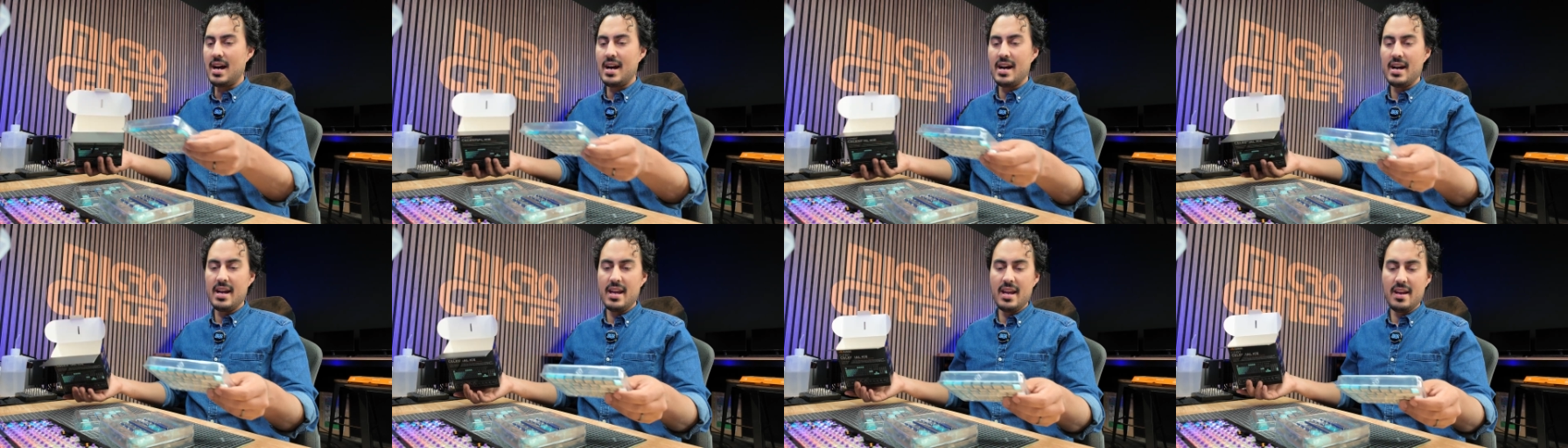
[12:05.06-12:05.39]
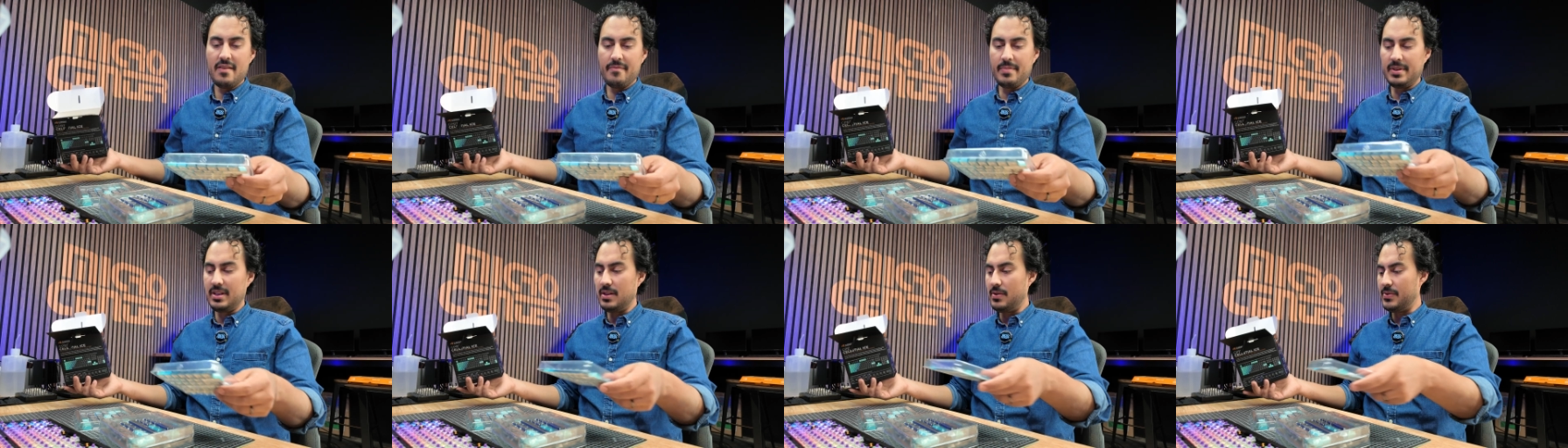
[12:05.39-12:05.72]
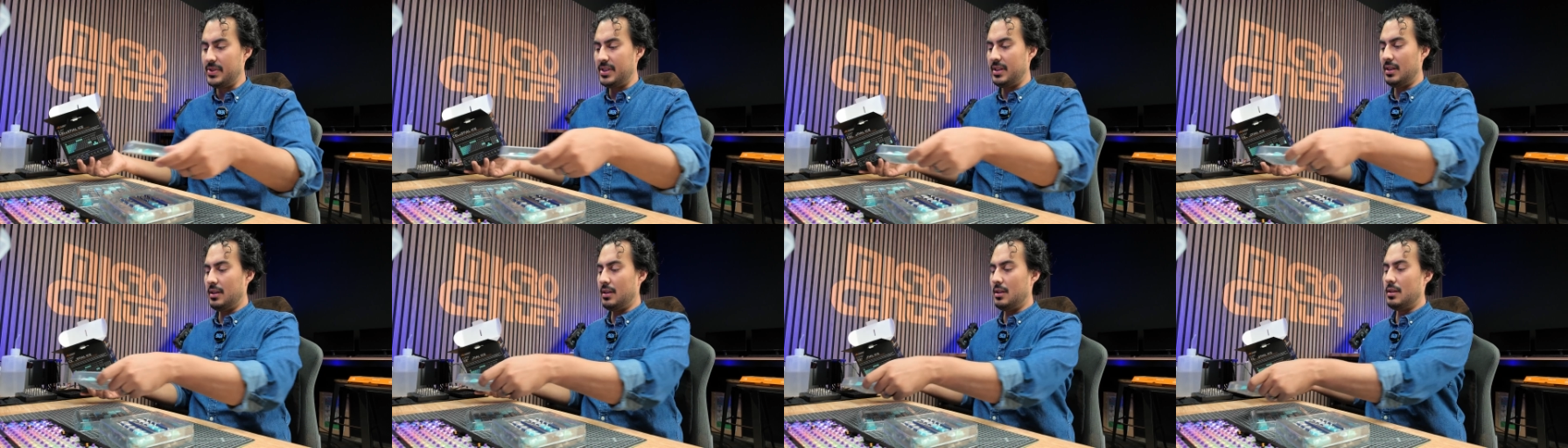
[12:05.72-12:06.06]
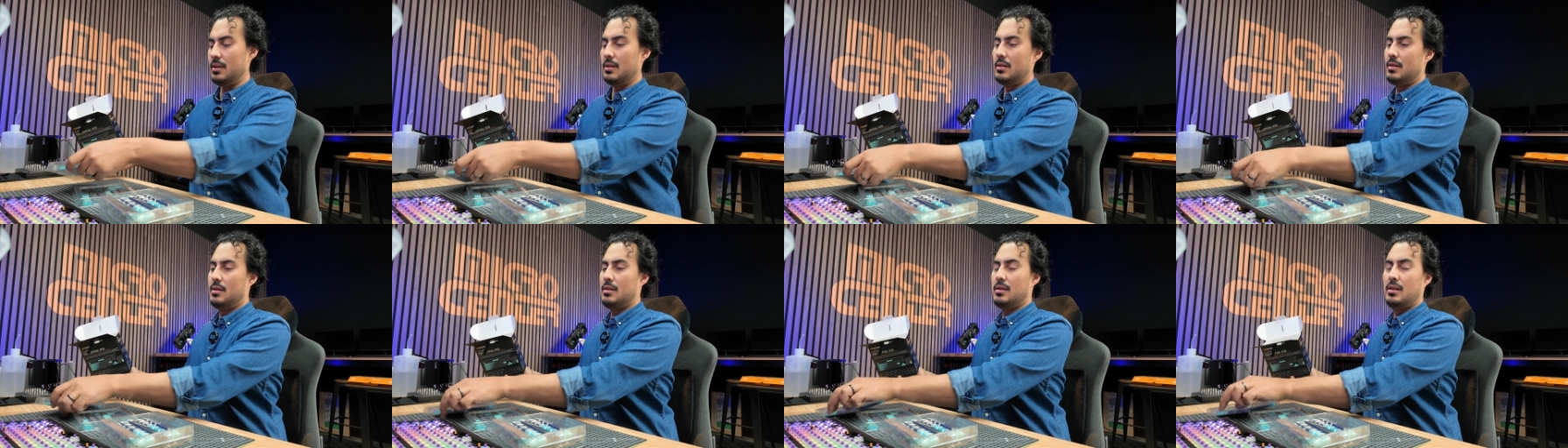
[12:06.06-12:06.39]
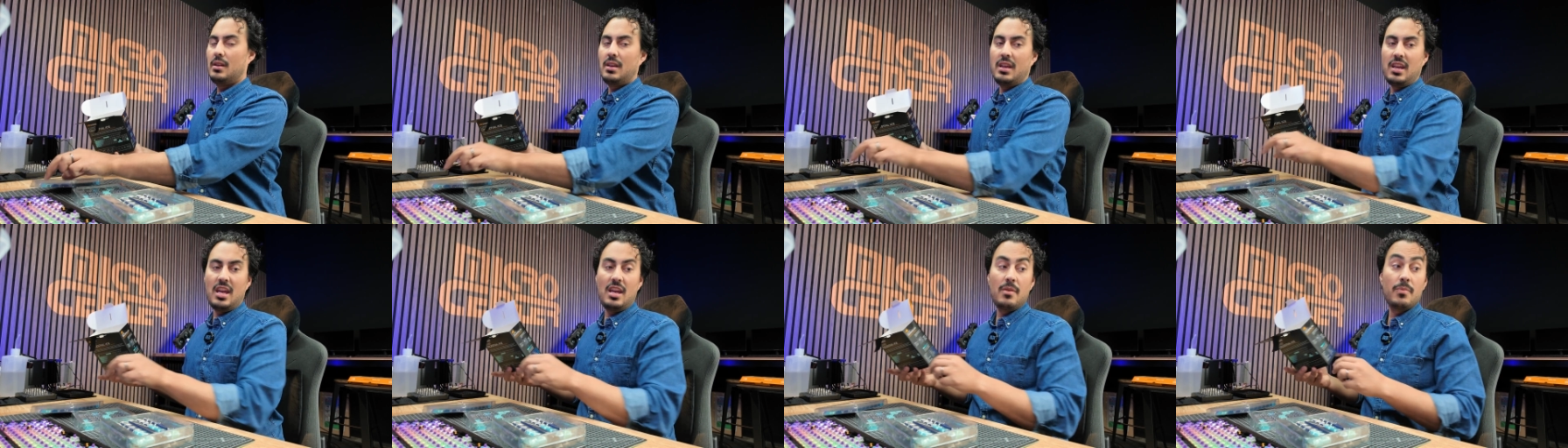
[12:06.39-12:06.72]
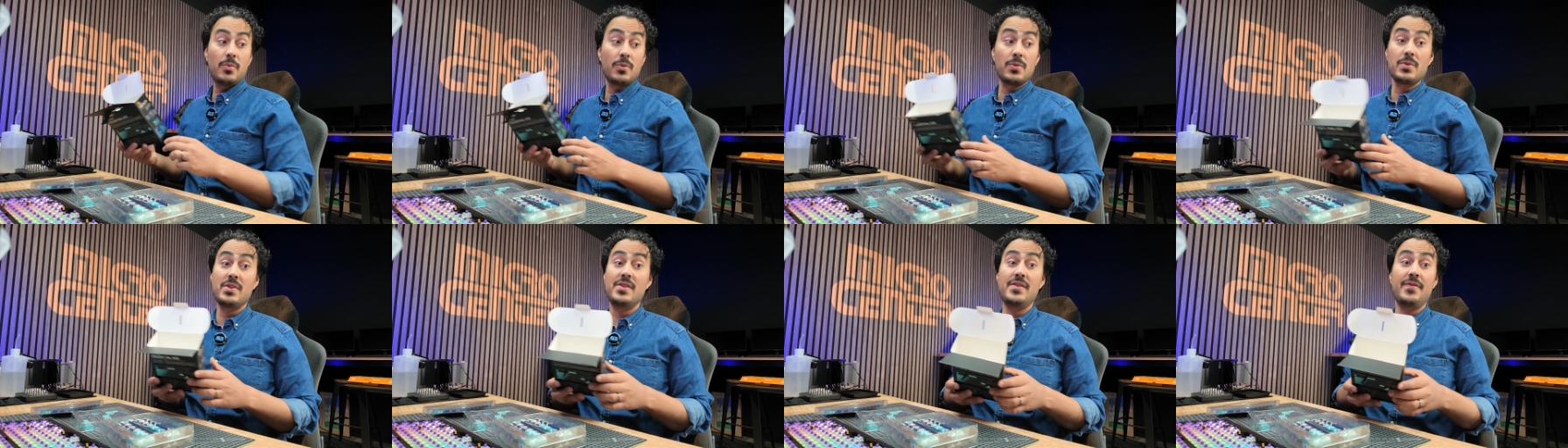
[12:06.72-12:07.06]
I have been using
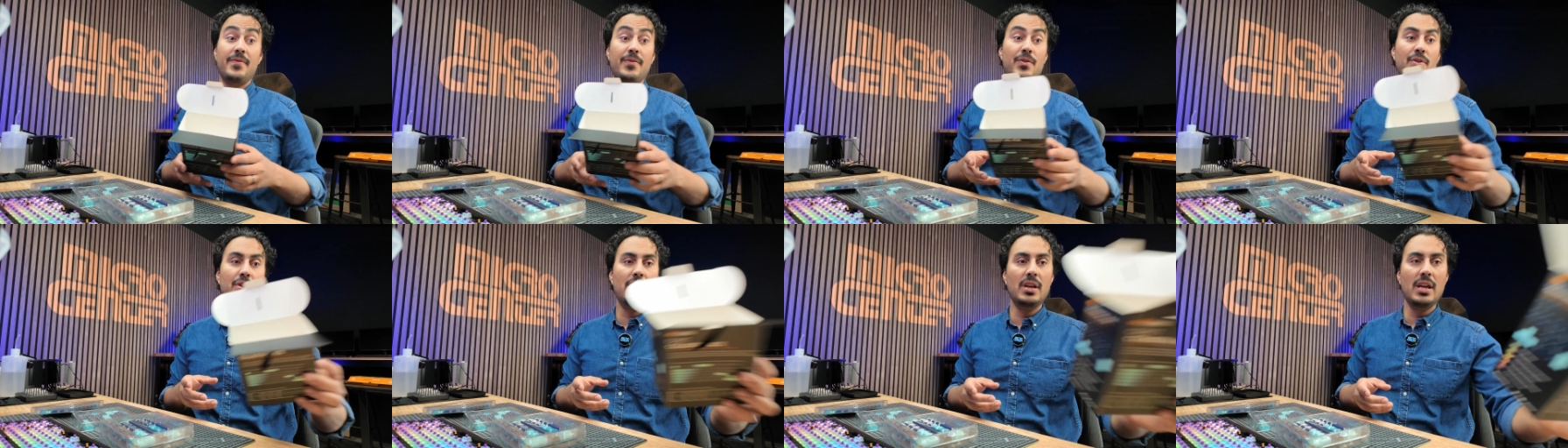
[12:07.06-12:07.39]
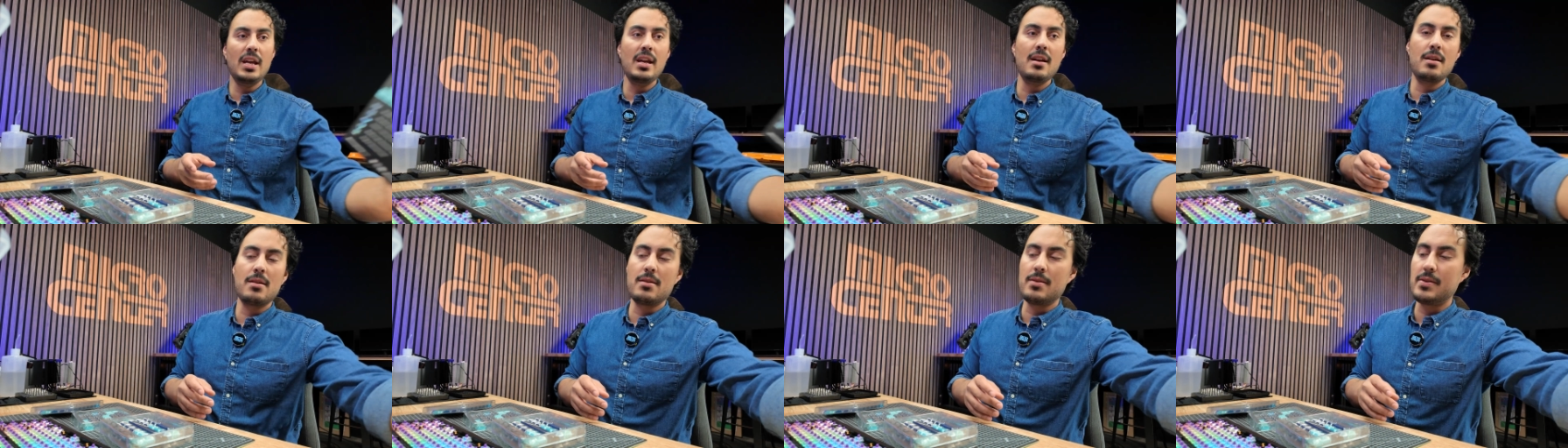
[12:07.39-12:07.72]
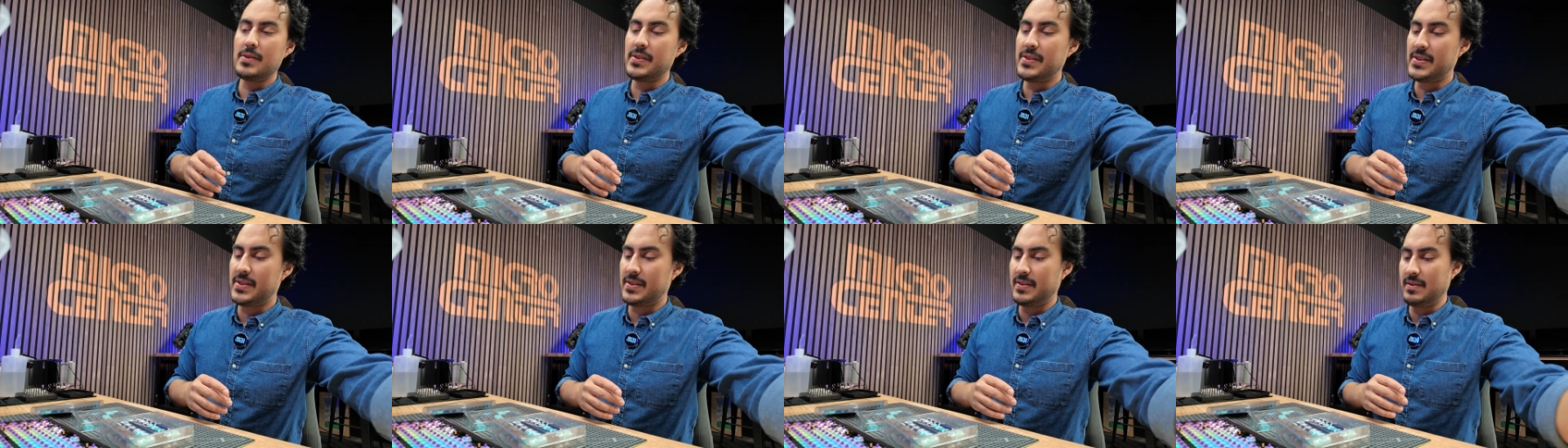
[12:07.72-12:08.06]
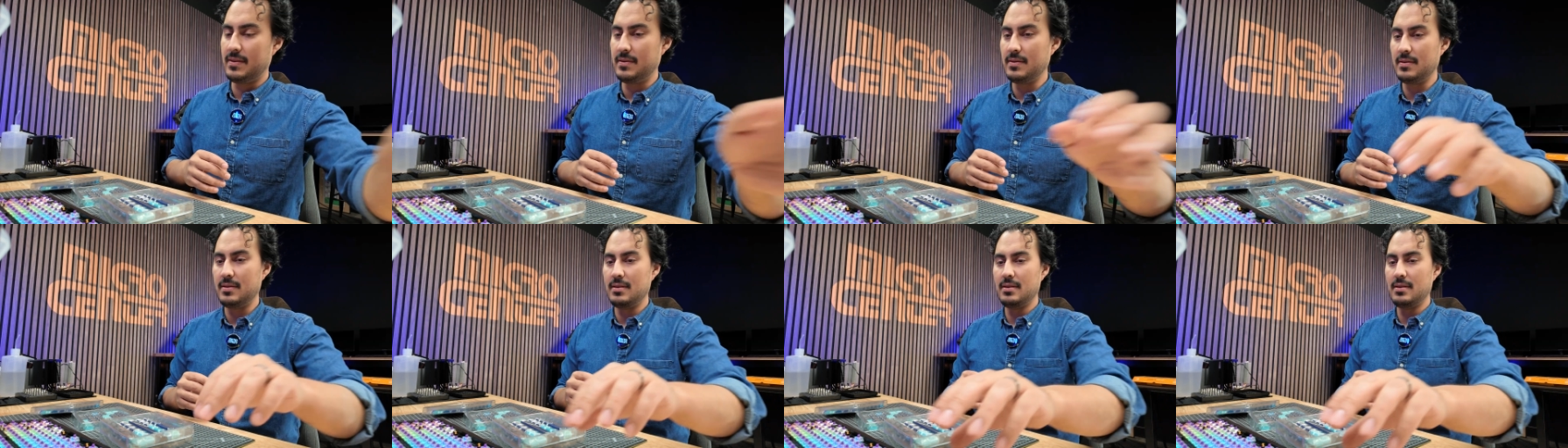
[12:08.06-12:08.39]
keyboards for years